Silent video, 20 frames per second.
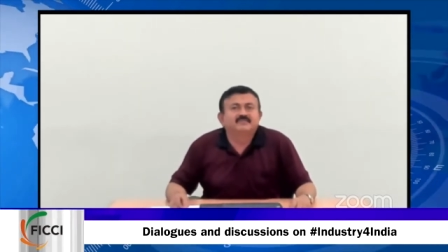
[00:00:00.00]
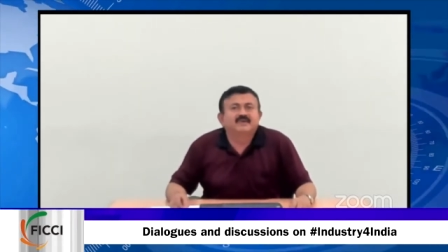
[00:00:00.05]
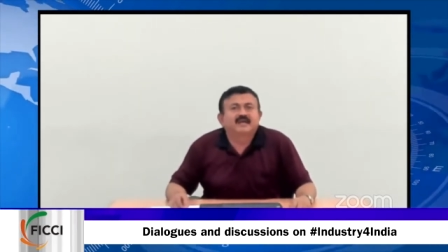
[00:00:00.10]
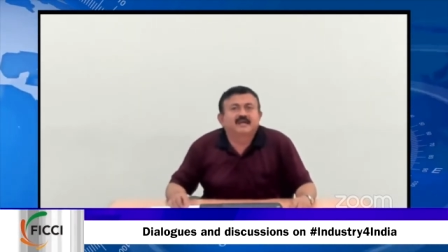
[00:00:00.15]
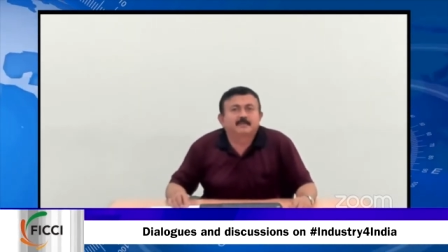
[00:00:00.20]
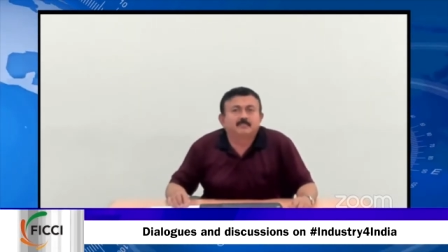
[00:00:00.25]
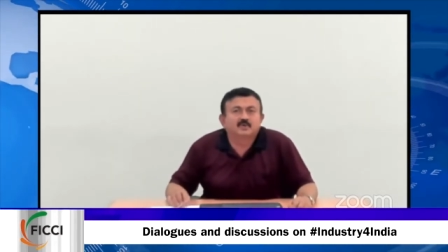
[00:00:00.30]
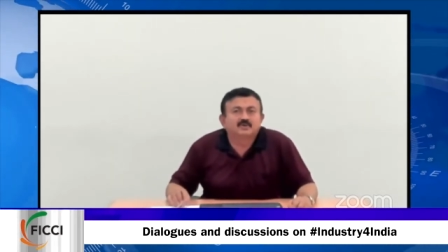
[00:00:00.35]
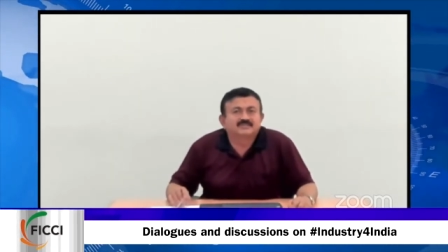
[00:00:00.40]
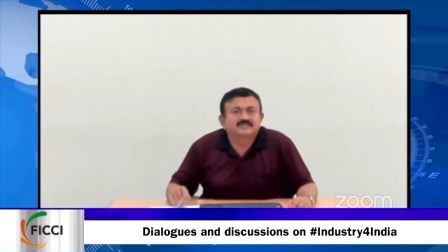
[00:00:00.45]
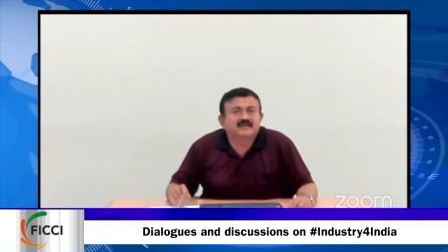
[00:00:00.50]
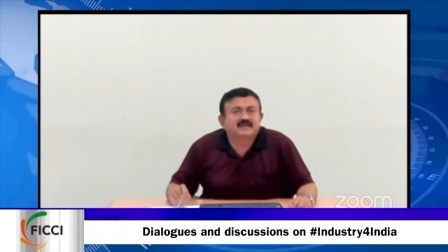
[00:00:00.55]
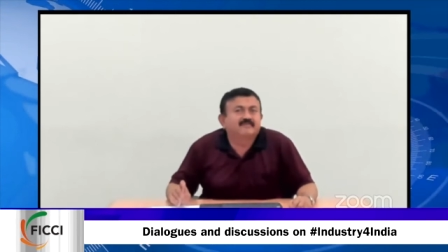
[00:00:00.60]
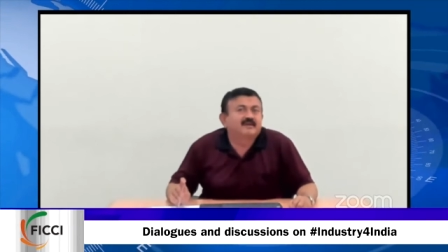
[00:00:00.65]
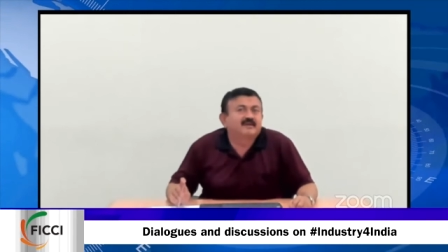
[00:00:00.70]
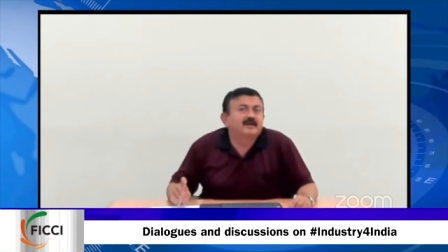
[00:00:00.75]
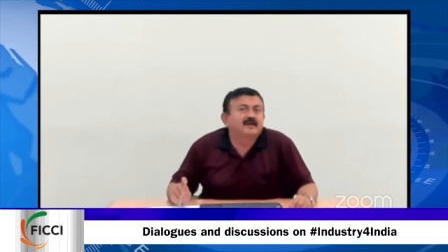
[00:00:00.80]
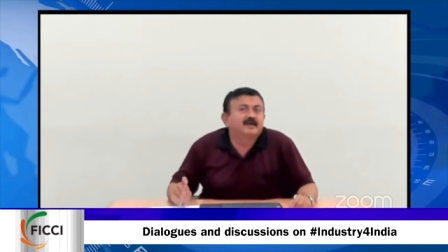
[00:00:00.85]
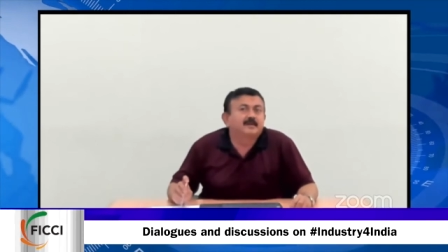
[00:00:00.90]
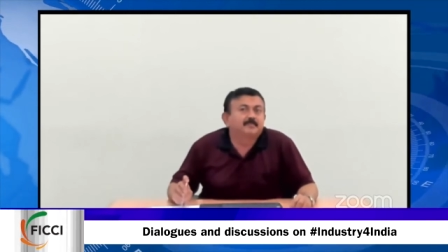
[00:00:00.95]
We are about
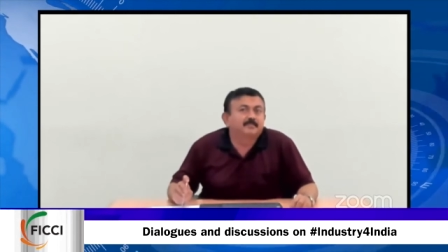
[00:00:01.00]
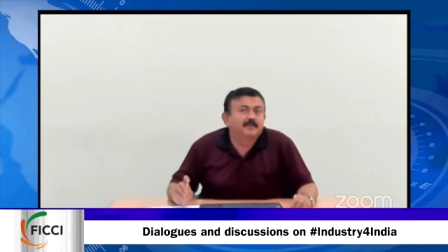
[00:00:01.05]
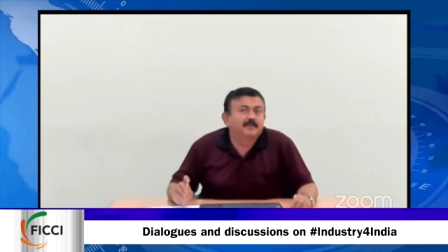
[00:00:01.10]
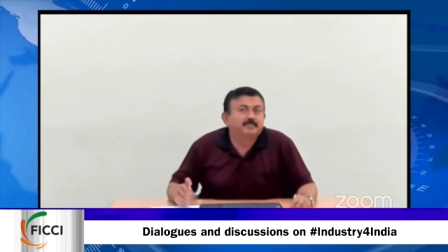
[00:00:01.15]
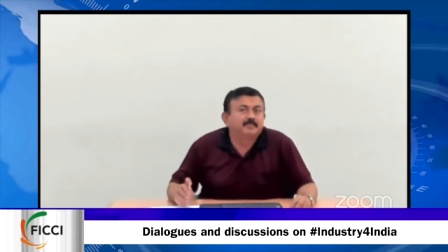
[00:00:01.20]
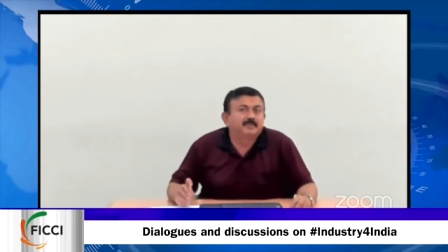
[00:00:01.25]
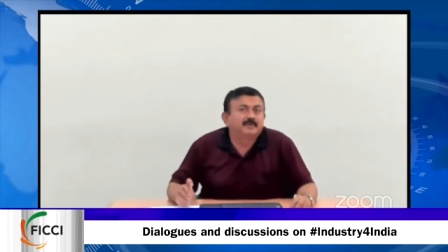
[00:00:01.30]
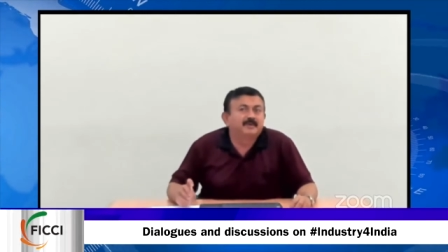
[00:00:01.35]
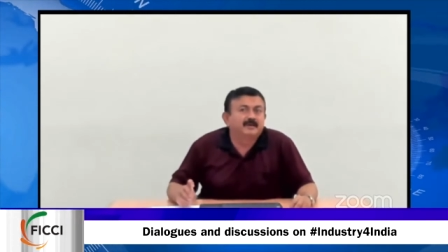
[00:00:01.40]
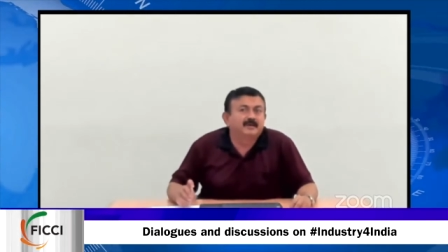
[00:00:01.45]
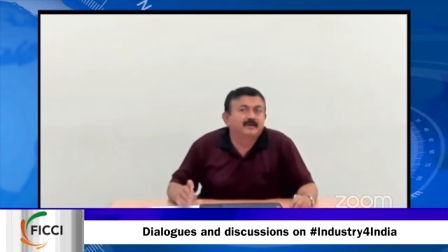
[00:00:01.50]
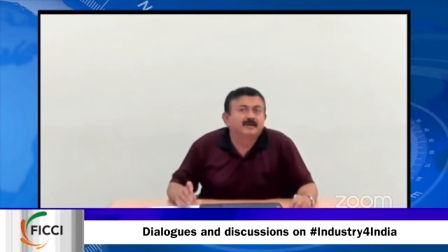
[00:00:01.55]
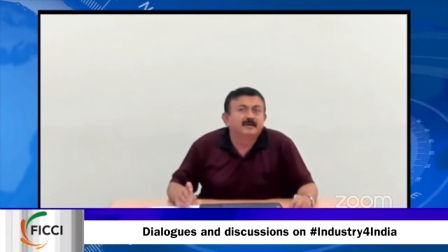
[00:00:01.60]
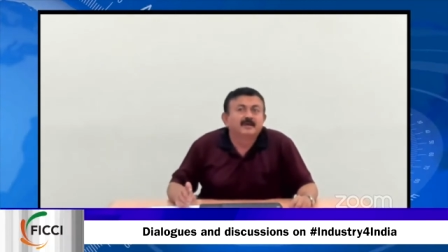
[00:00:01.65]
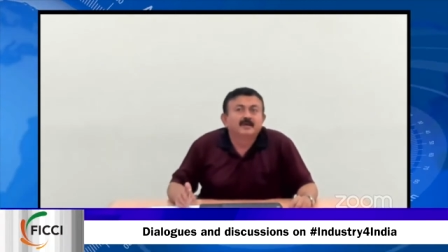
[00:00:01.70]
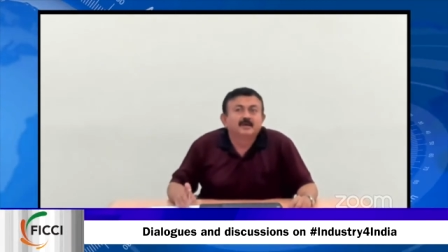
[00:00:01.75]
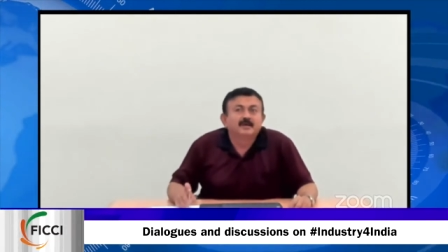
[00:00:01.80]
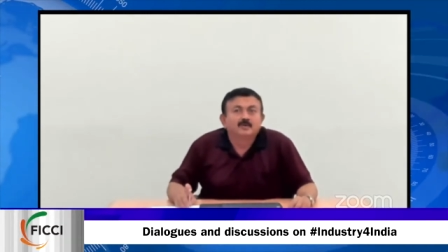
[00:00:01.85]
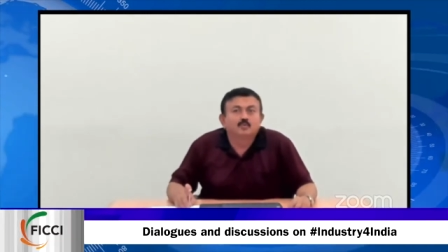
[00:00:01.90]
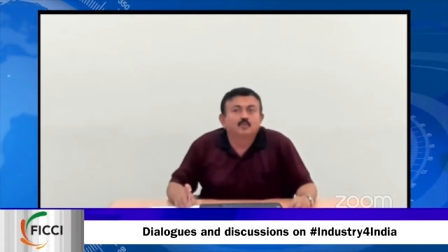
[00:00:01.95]
700 people
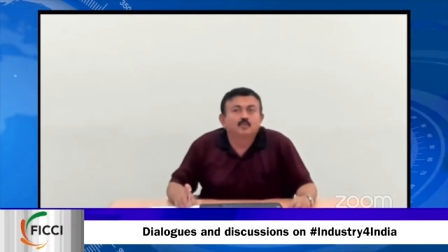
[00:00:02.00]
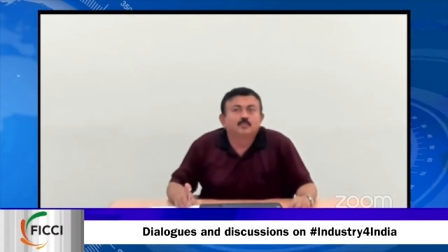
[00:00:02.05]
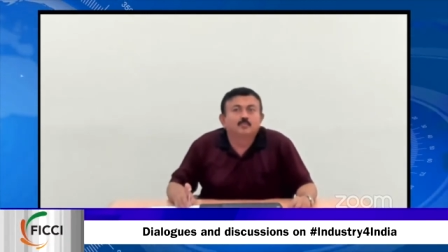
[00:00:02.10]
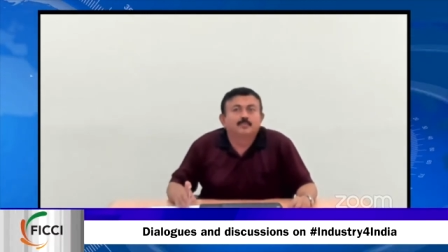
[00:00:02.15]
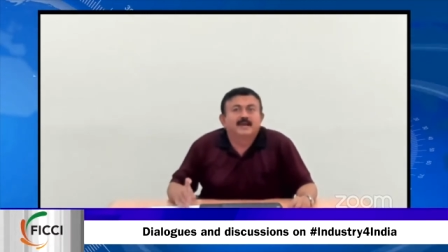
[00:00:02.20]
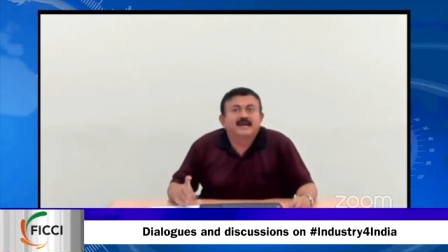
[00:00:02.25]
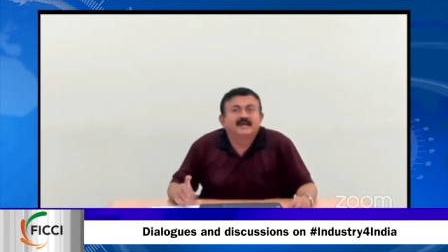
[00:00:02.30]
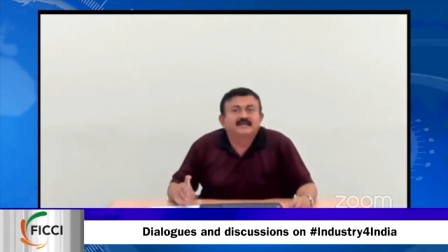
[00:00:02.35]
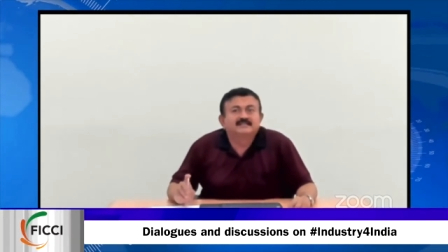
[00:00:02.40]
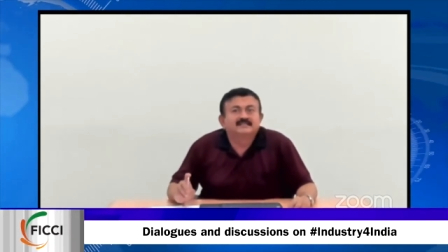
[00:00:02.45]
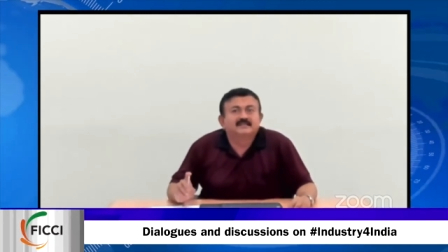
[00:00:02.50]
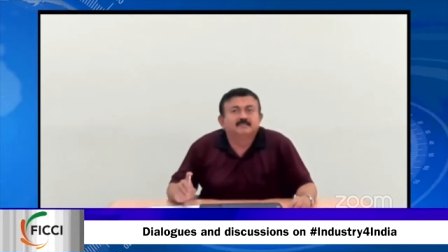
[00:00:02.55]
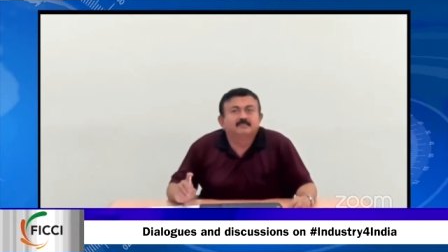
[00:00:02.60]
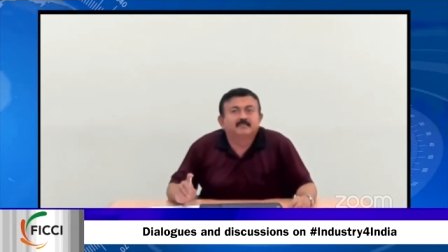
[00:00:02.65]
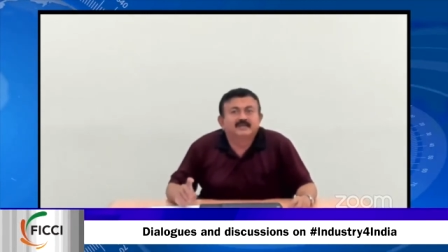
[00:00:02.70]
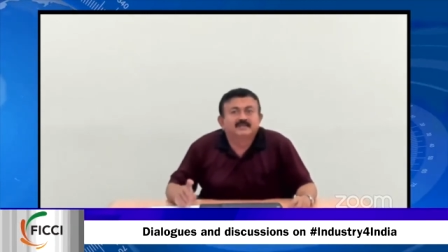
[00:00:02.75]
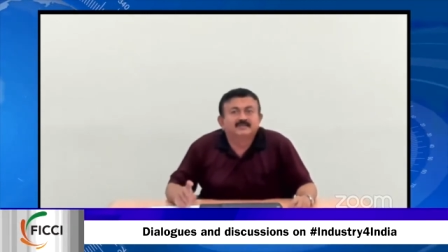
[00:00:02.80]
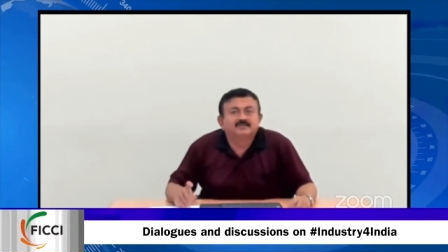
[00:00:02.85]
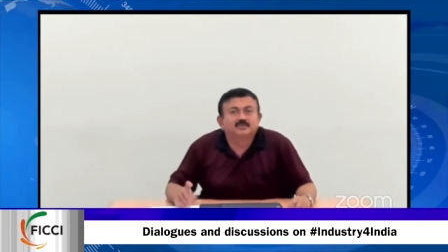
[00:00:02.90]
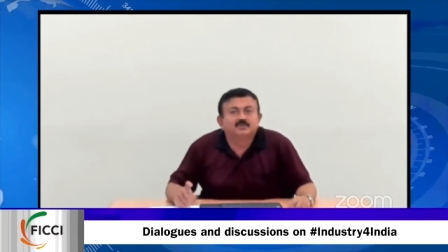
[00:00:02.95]
in two plants in
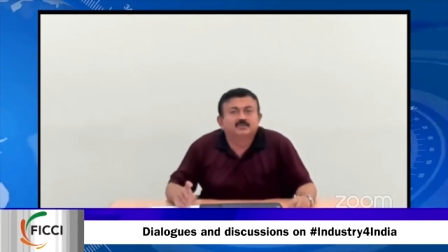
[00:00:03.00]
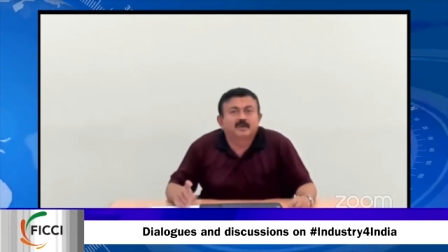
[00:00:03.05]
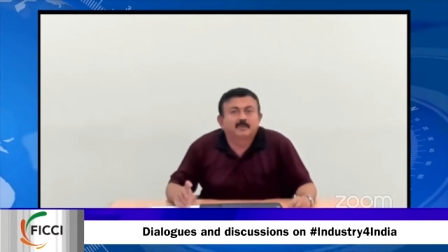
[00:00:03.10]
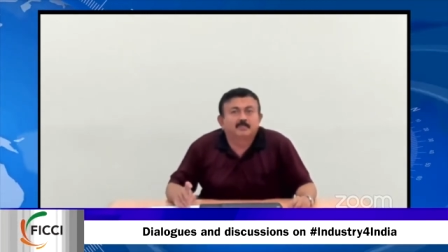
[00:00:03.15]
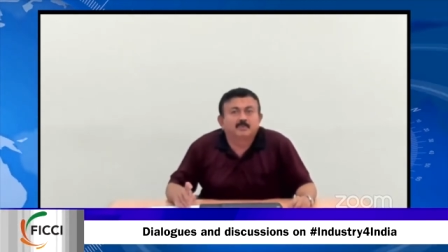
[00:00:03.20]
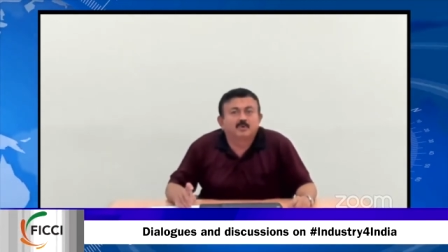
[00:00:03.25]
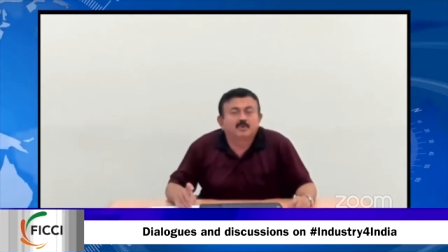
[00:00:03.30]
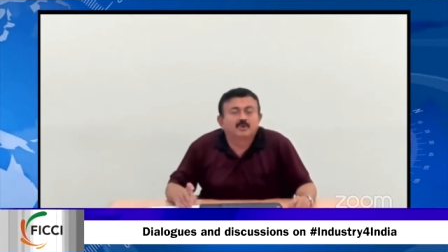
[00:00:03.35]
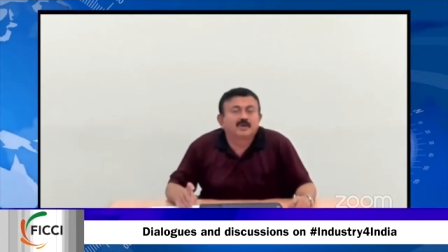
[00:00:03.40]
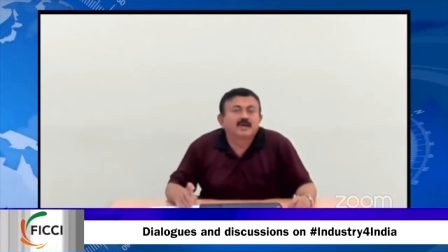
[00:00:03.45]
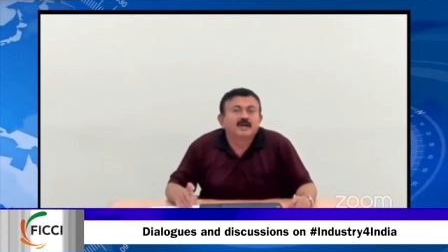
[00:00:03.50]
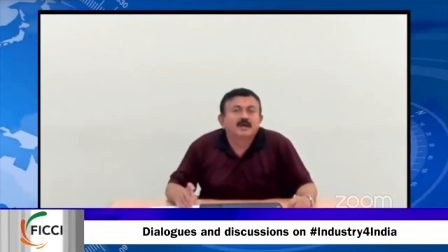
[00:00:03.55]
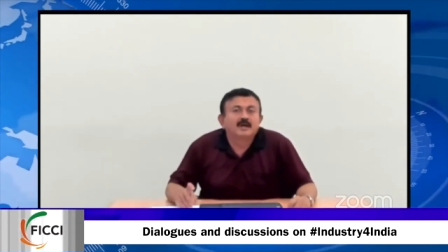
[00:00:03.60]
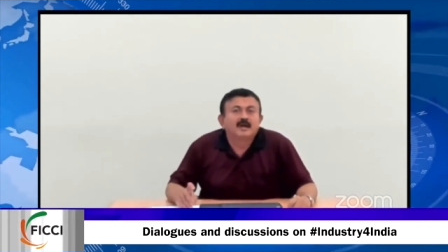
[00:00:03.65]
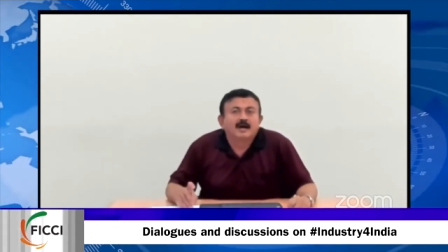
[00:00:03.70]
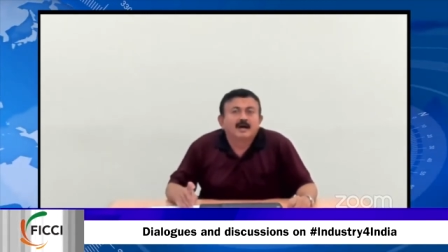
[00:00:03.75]
Mysore, about